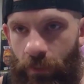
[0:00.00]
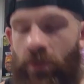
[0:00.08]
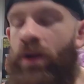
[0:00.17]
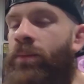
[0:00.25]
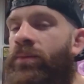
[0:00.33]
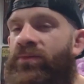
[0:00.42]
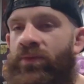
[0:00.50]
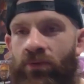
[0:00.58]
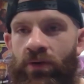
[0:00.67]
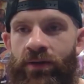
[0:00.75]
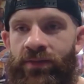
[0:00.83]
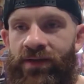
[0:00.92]
correct me if I'm
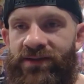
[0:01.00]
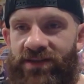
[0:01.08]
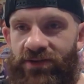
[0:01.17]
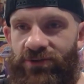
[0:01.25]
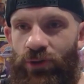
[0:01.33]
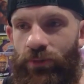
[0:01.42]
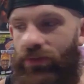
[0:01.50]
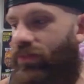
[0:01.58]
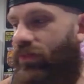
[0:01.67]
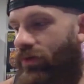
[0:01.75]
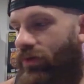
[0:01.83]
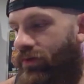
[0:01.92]
wrong, I think it's October
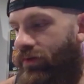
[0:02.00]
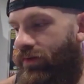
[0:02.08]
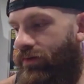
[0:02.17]
3rd